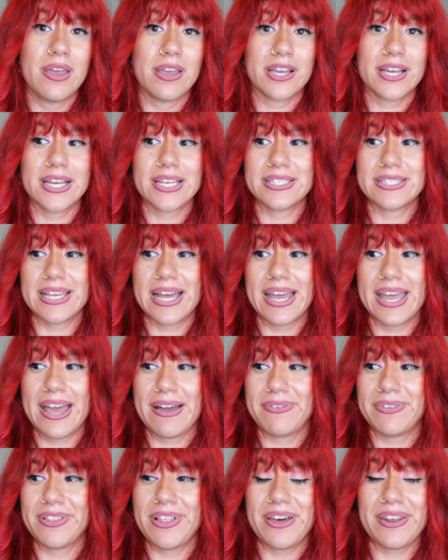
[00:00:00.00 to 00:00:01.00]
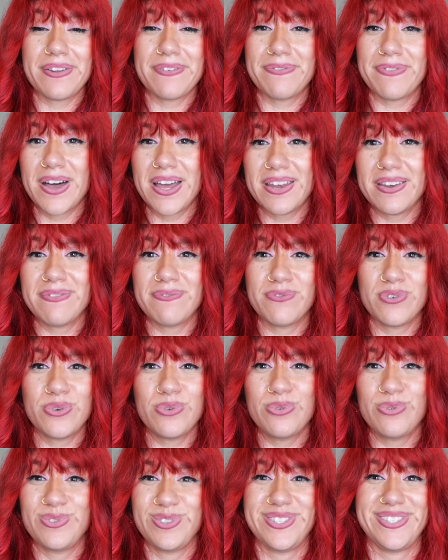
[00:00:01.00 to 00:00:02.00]
because I have a lot of fun
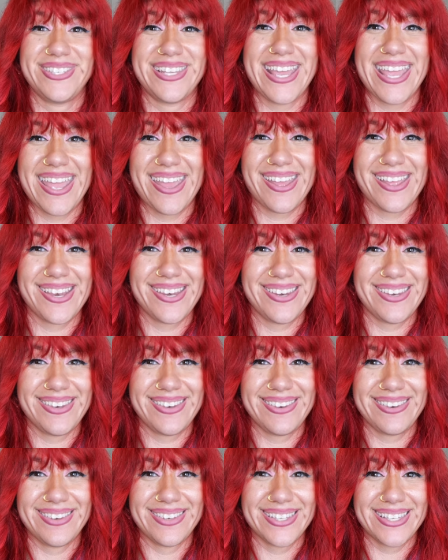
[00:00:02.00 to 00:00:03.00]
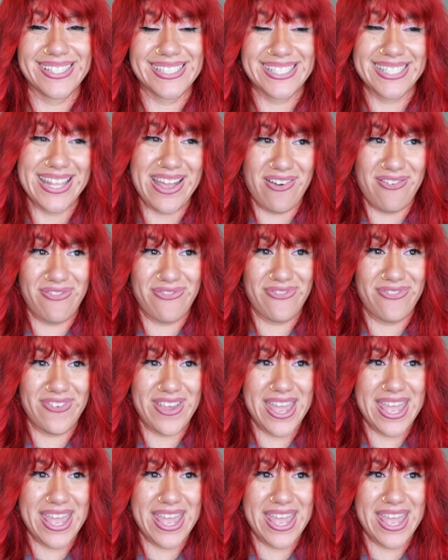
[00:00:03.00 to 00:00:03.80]
foods and stuff,